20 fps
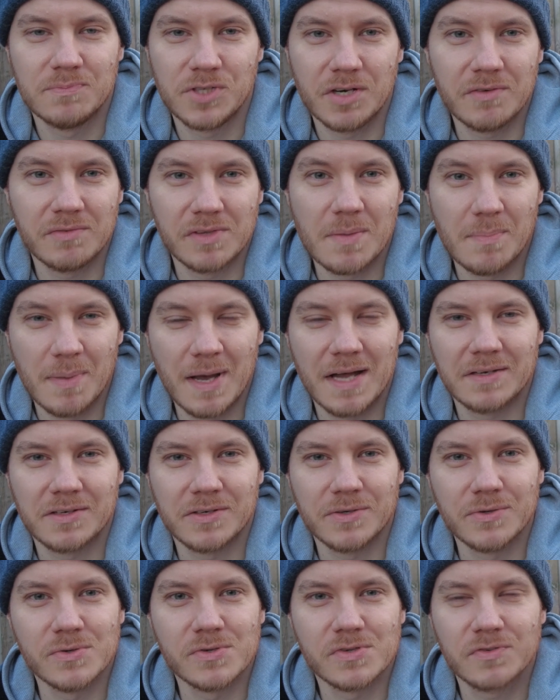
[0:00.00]
generally
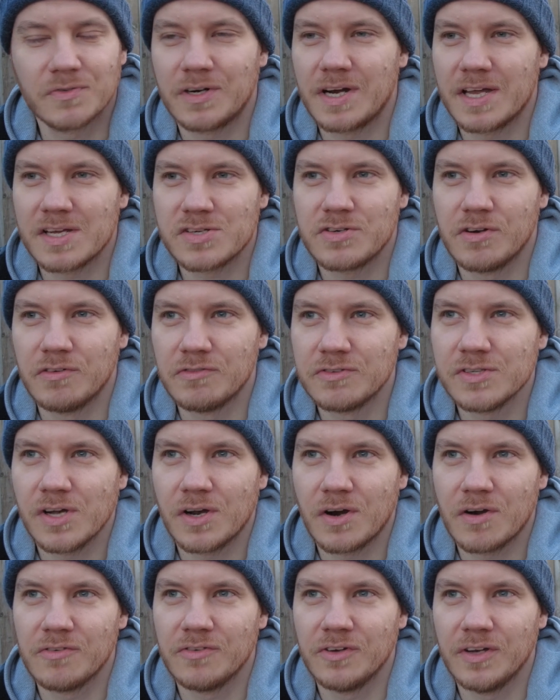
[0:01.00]
bad news for an
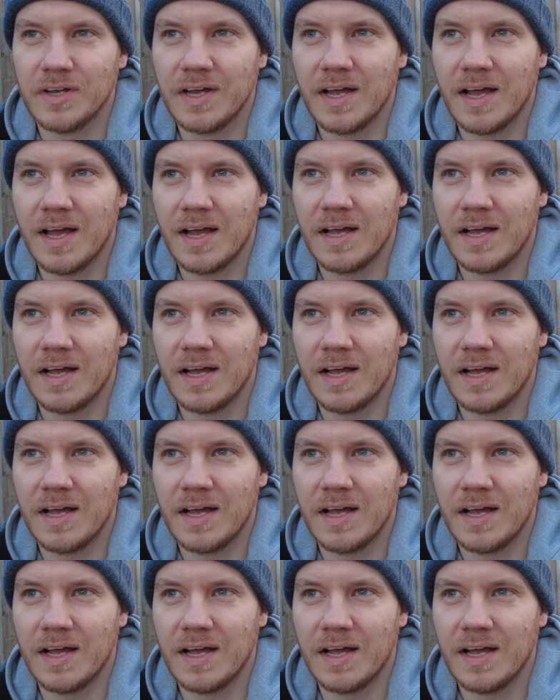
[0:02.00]
astrophotographer,